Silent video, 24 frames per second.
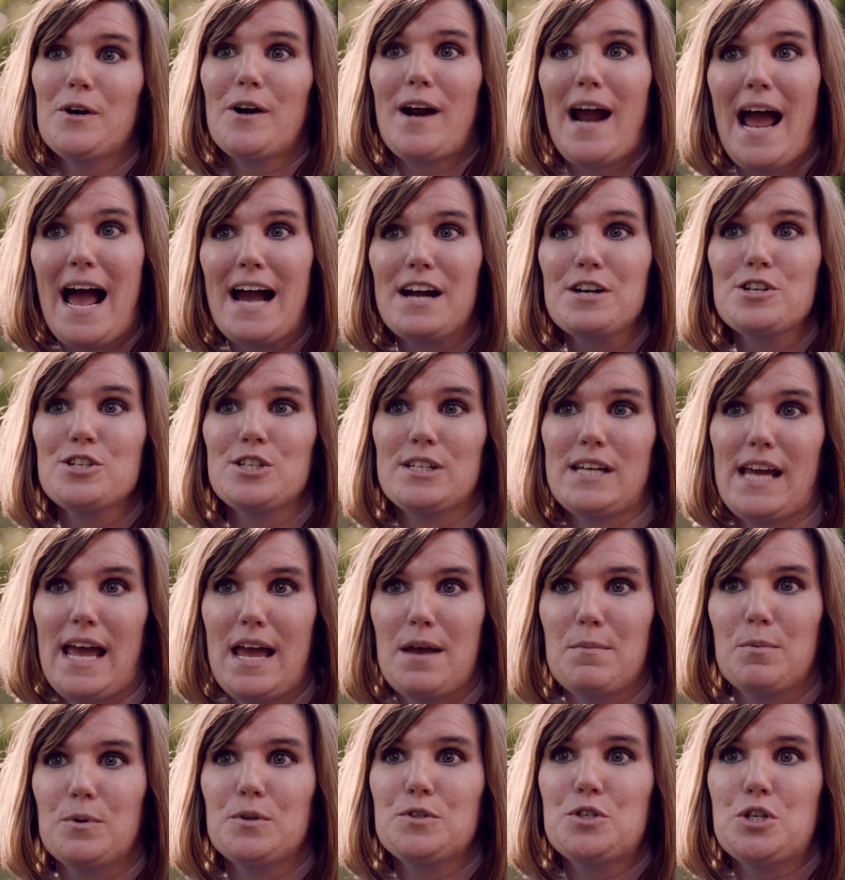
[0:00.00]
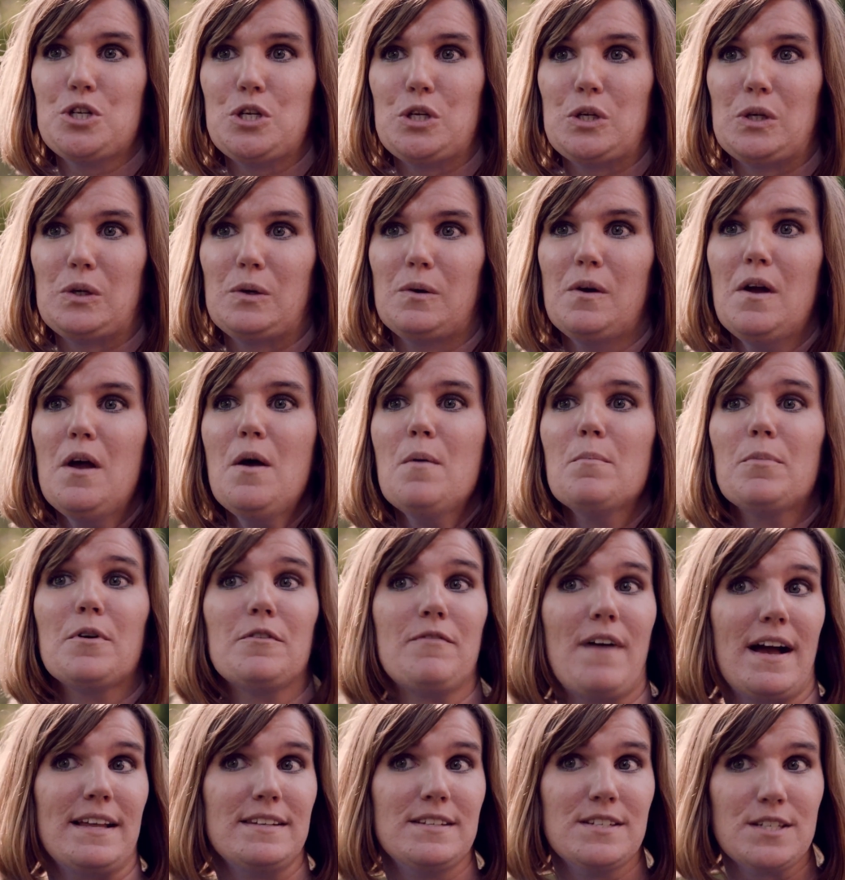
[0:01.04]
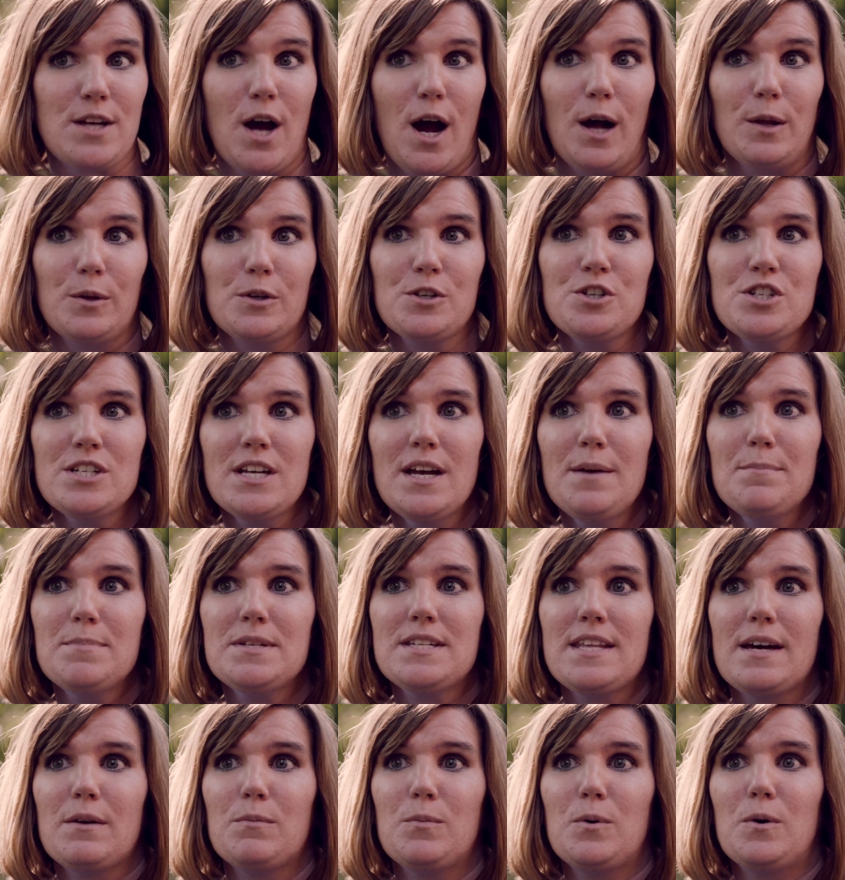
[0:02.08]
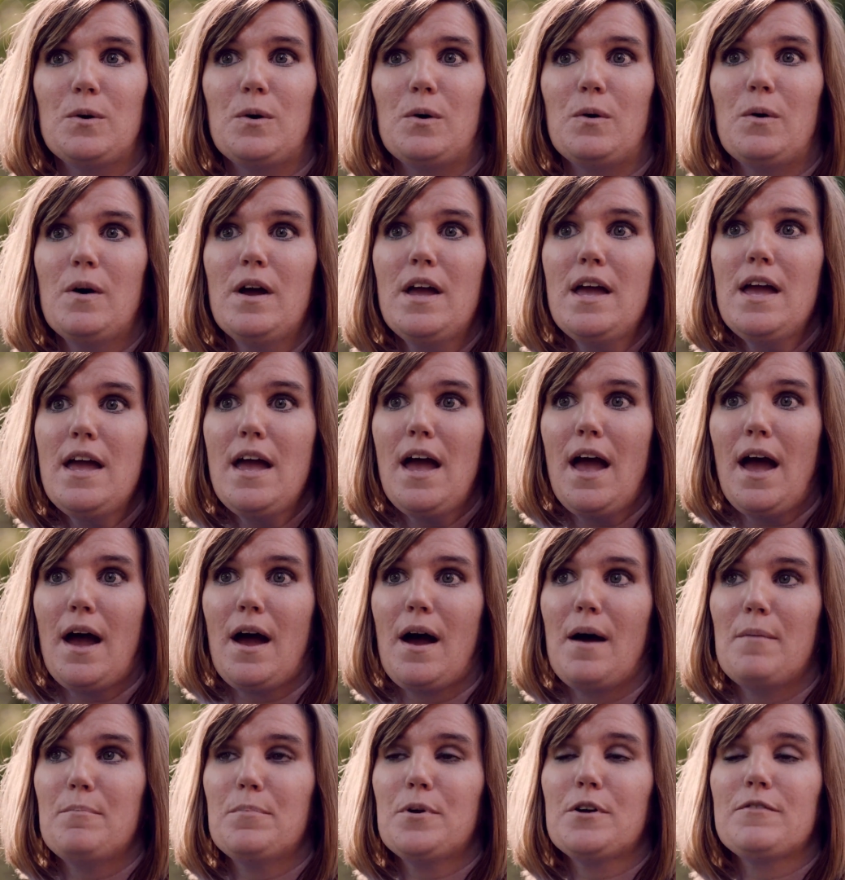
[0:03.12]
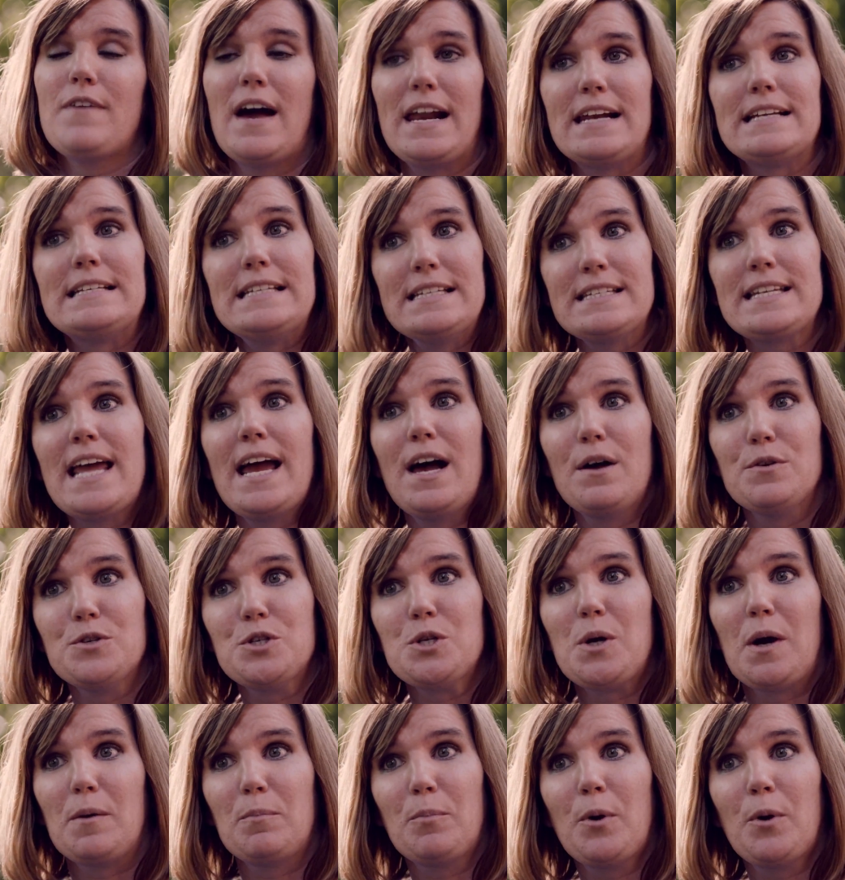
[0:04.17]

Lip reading: we are actually able to provide scholarships that will provide a discount to our